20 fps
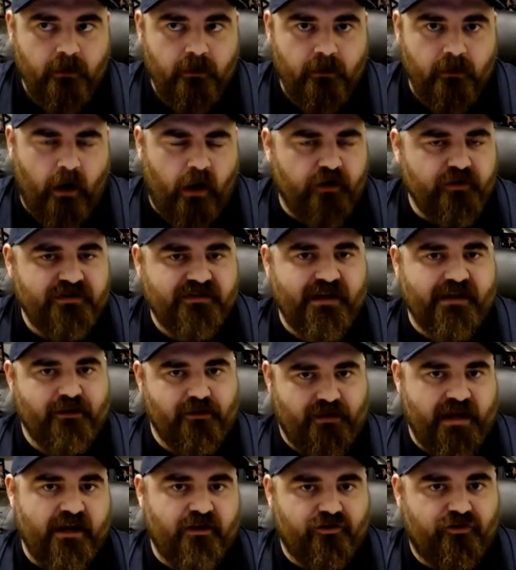Are you saying you
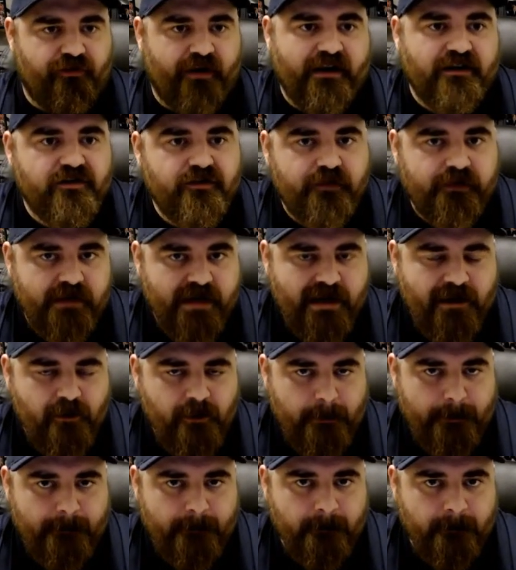can't transfer
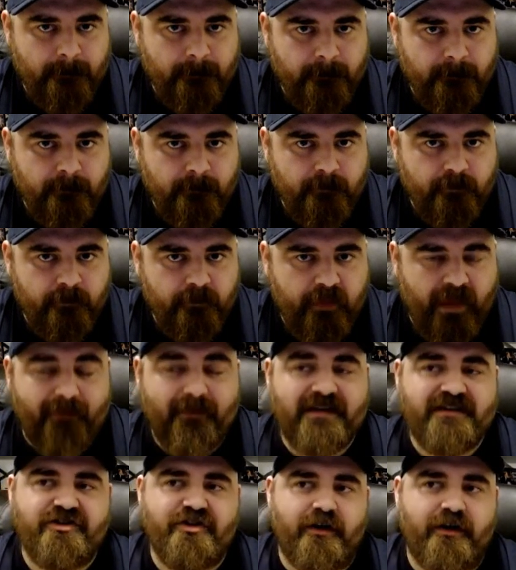now? That
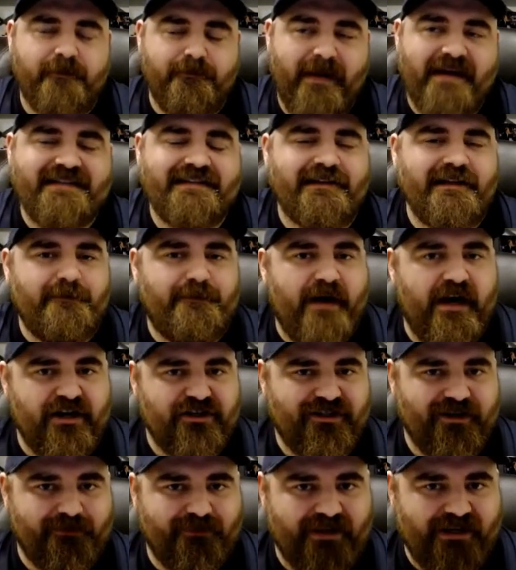means you're basically
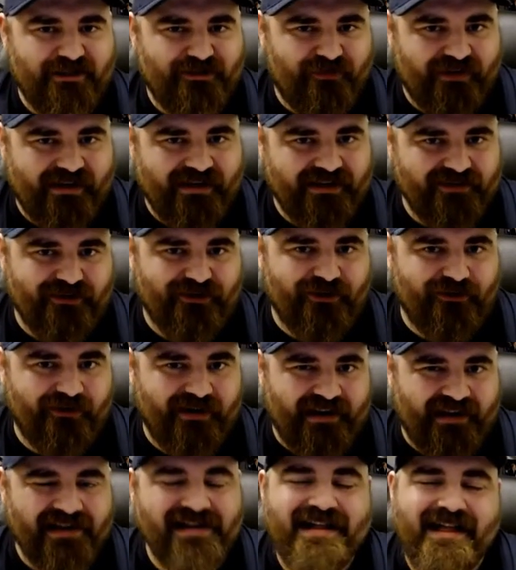punishing players for getting their
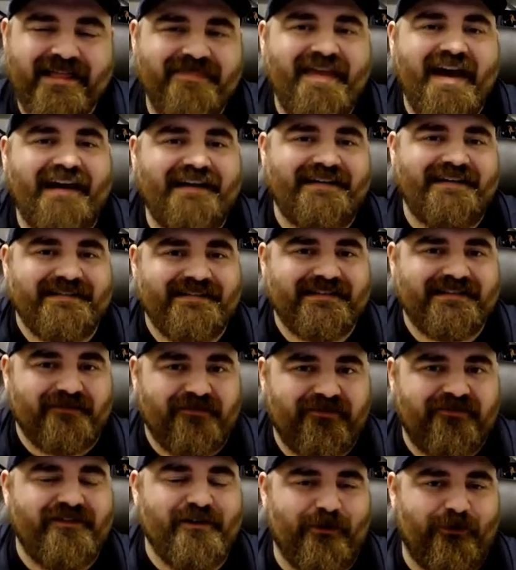degree. That doesn't
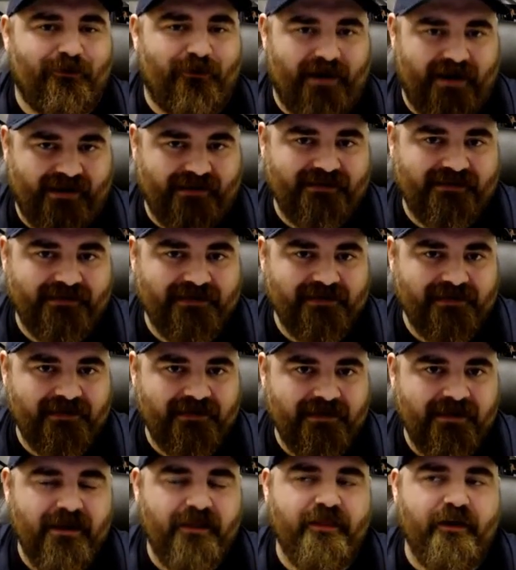feel right.
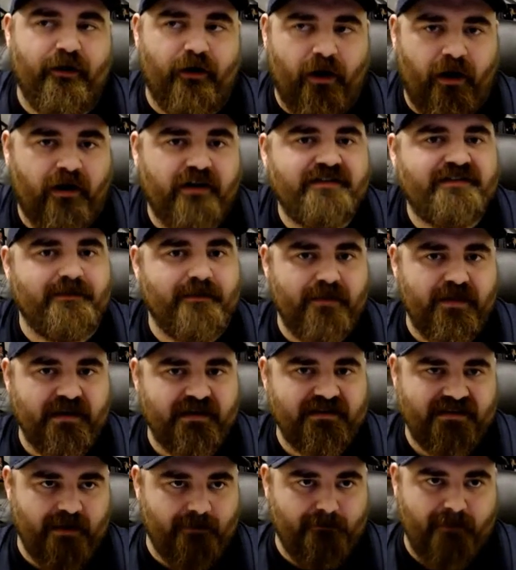There are some
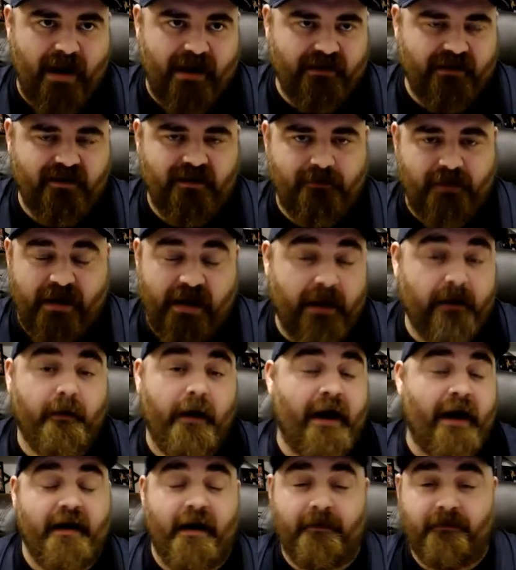things that might need to, and I
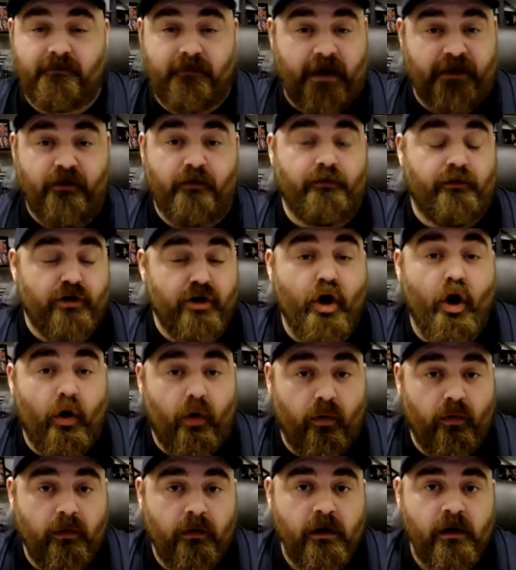don't, I, I'm, I don't
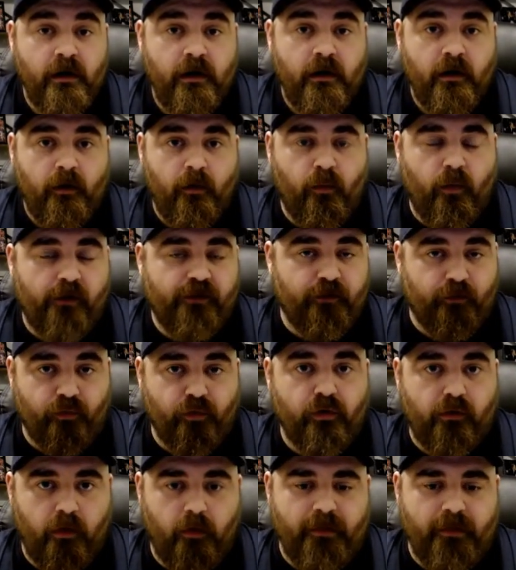know what the
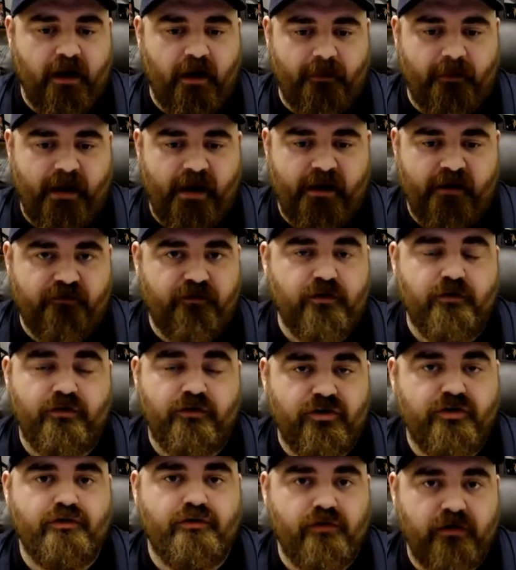rule will be on that. If you
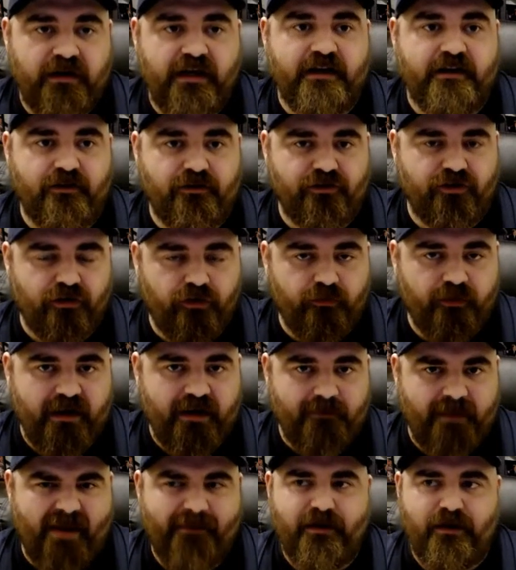do get your degree,
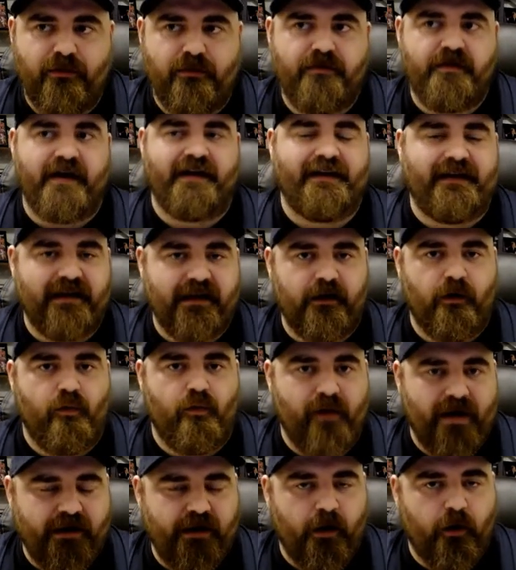maybe you then get a
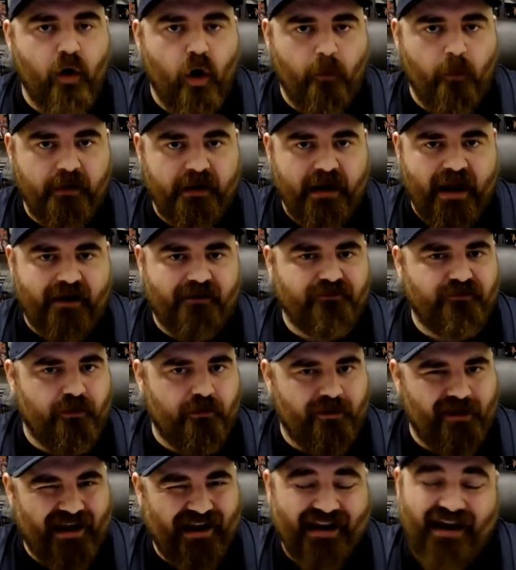window open after
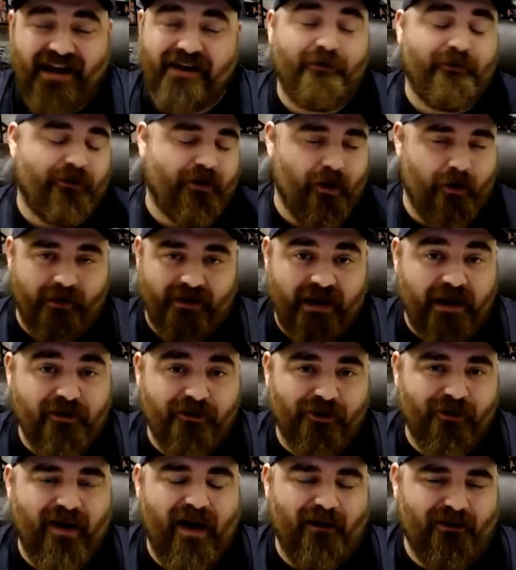that. I don't know. I don't
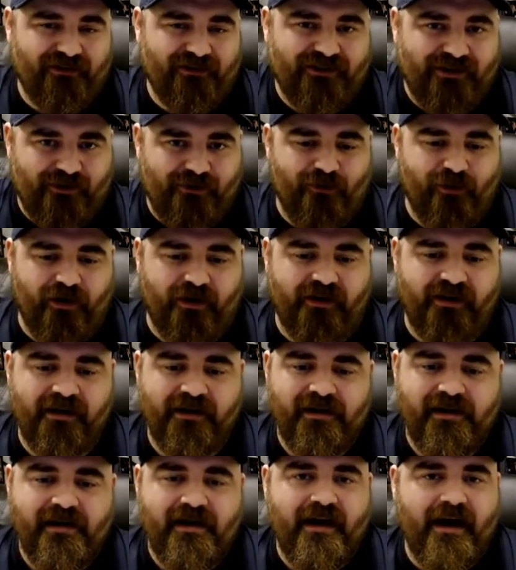know how it's going to work.
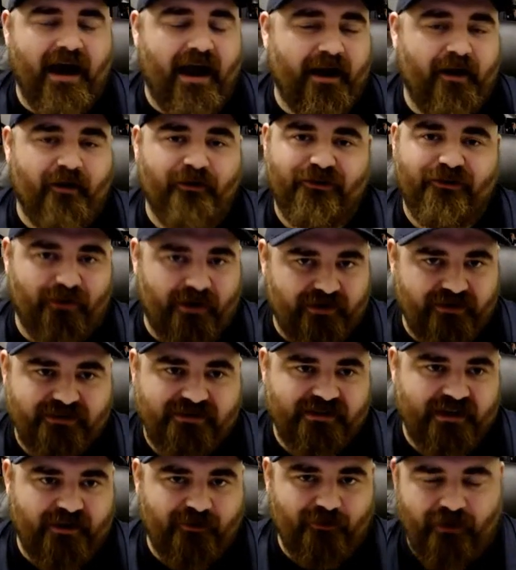I also
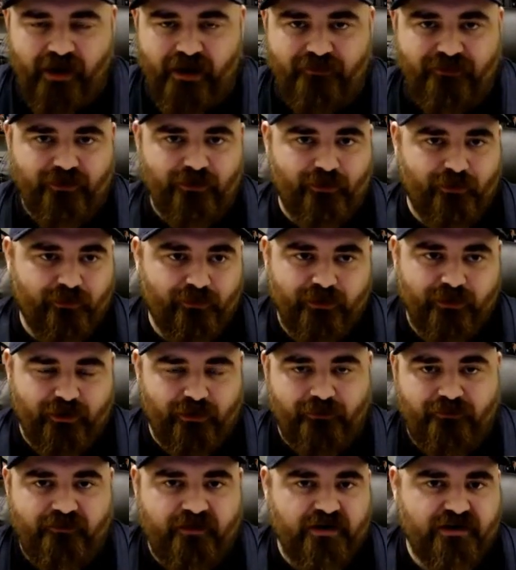understand why if you, you
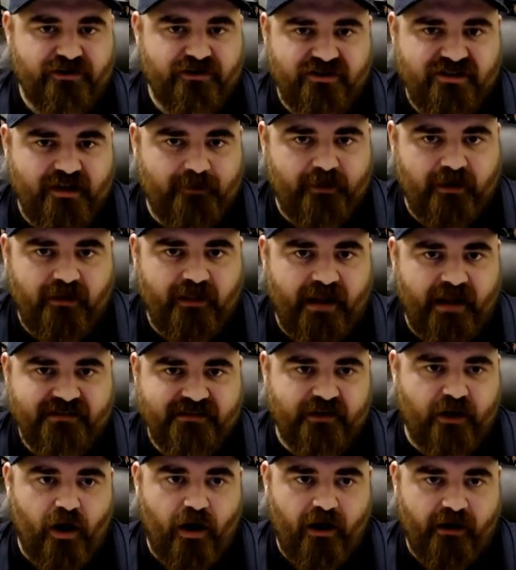know, finish a summer class
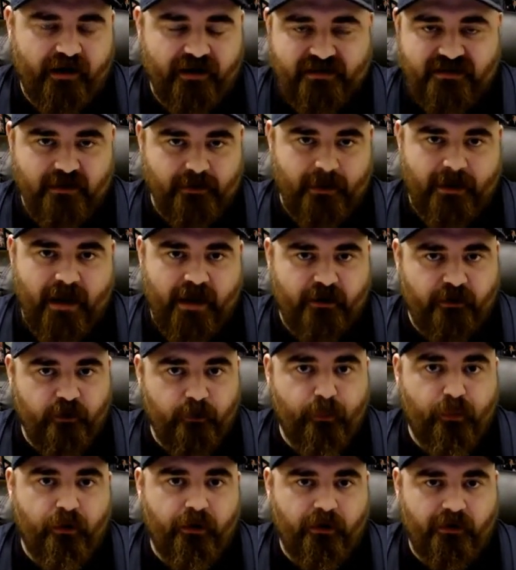in August and then enter the
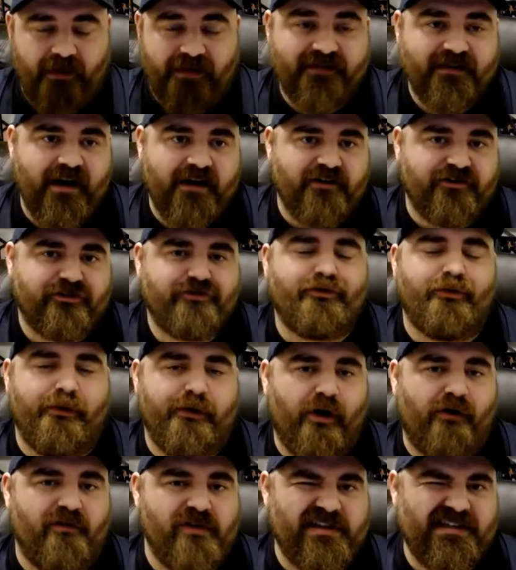portal, that's kind of screwing
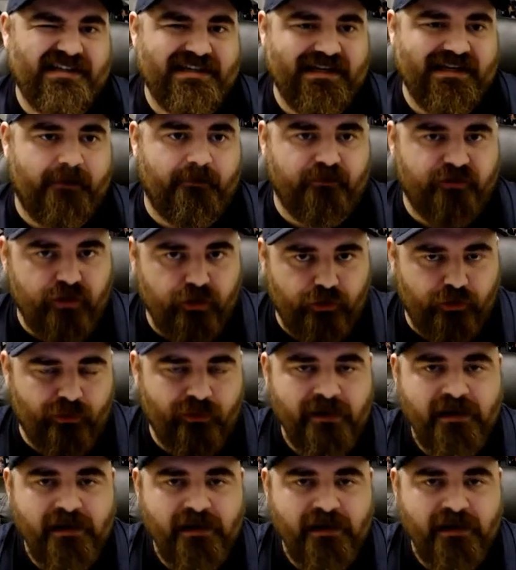over the team too.